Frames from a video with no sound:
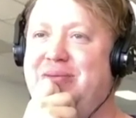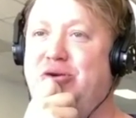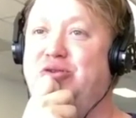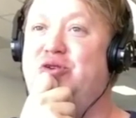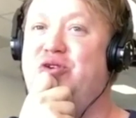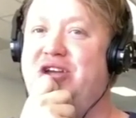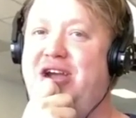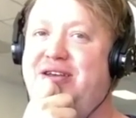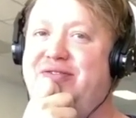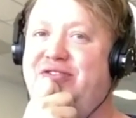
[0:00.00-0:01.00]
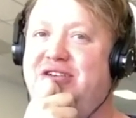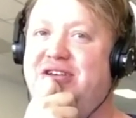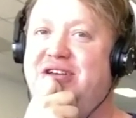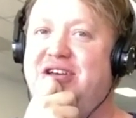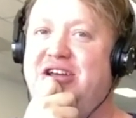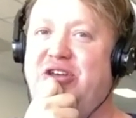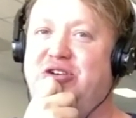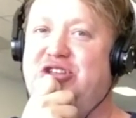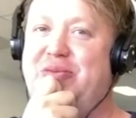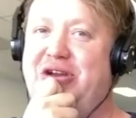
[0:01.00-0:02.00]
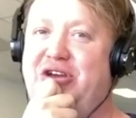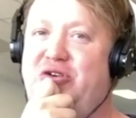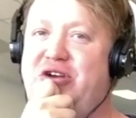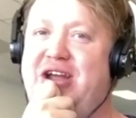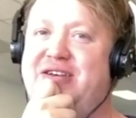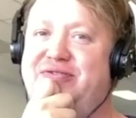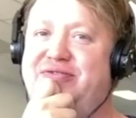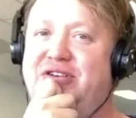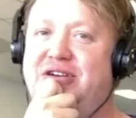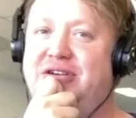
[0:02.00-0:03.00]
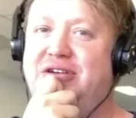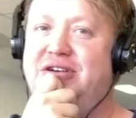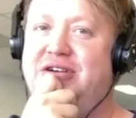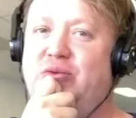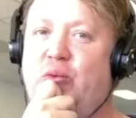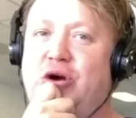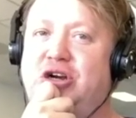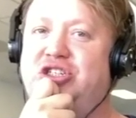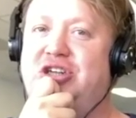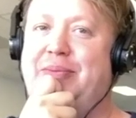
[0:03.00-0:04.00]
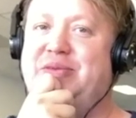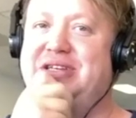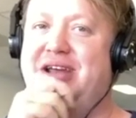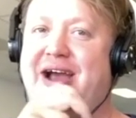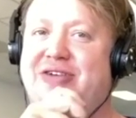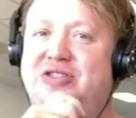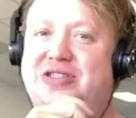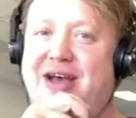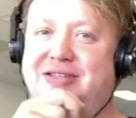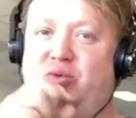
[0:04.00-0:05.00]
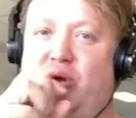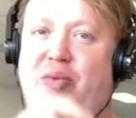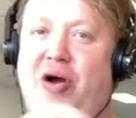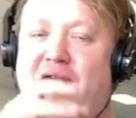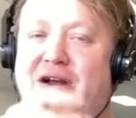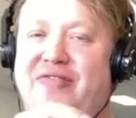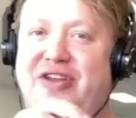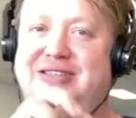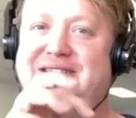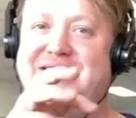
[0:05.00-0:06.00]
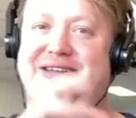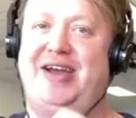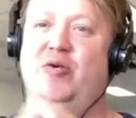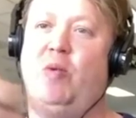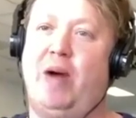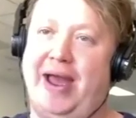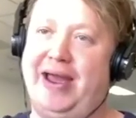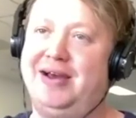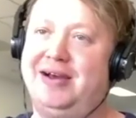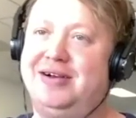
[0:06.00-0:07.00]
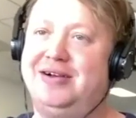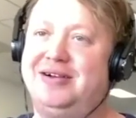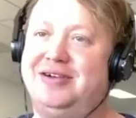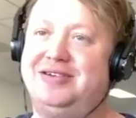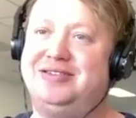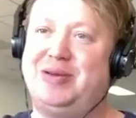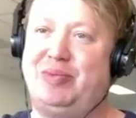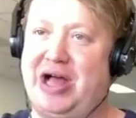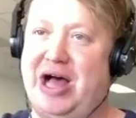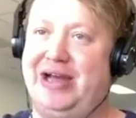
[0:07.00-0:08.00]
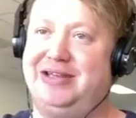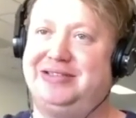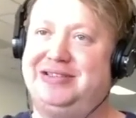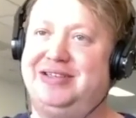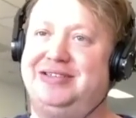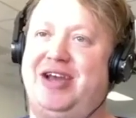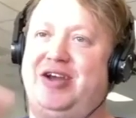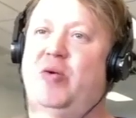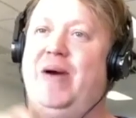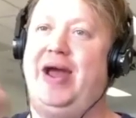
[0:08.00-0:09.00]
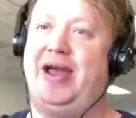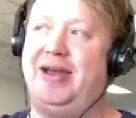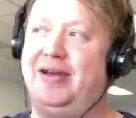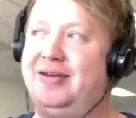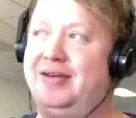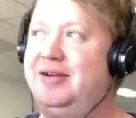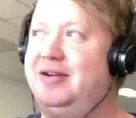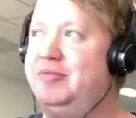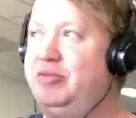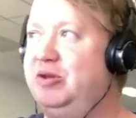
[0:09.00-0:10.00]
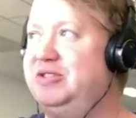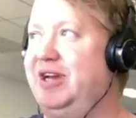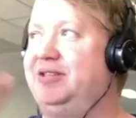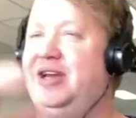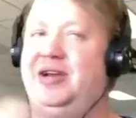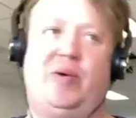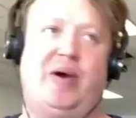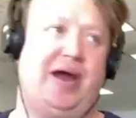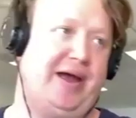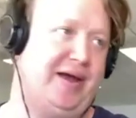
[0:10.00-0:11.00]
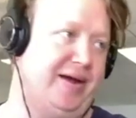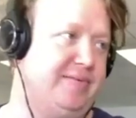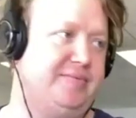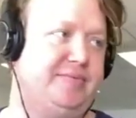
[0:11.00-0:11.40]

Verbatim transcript: the most creative. And there's so many creative workshops and exercises where part of it is to take away supplies, take away music, take away